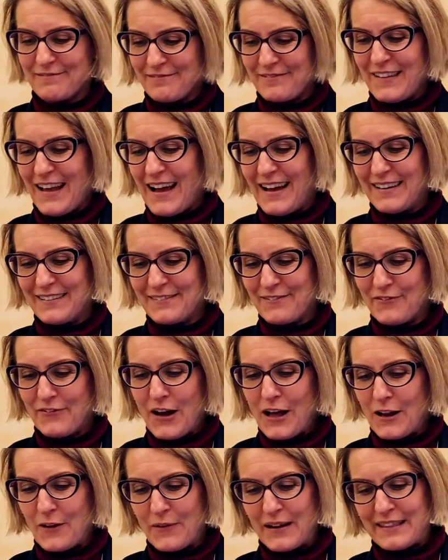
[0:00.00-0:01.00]
not
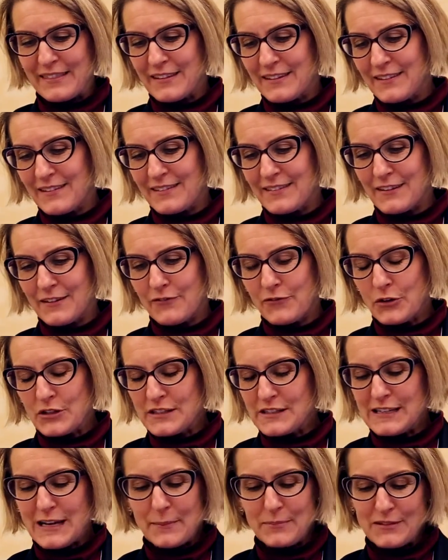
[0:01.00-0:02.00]
following the
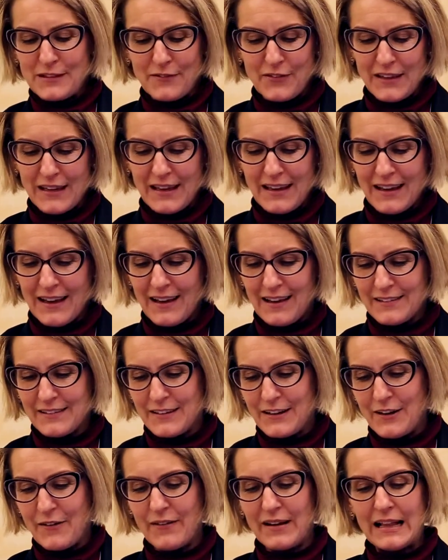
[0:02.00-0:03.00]
footsteps of the
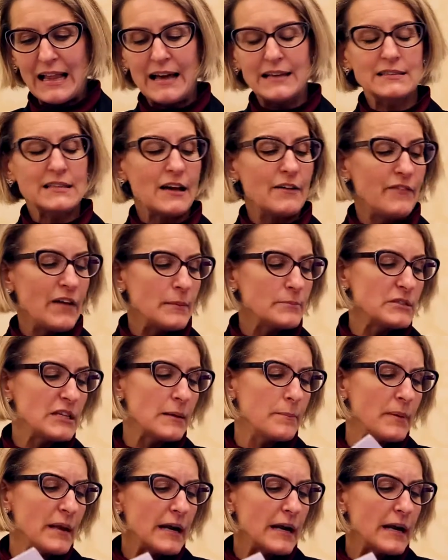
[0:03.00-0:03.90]
glass half empty.